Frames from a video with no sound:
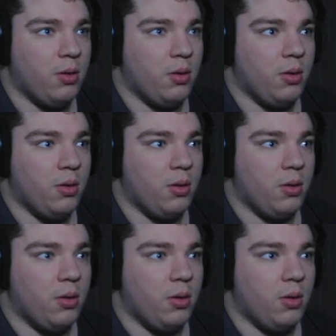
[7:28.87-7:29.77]

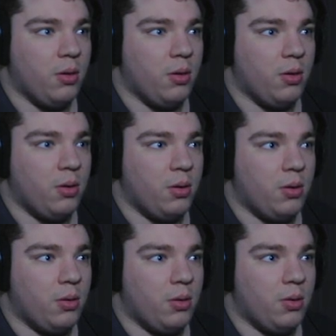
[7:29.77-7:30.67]

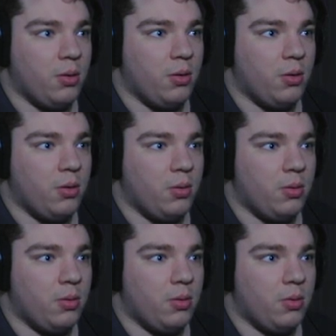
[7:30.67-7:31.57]
Nobody speaks.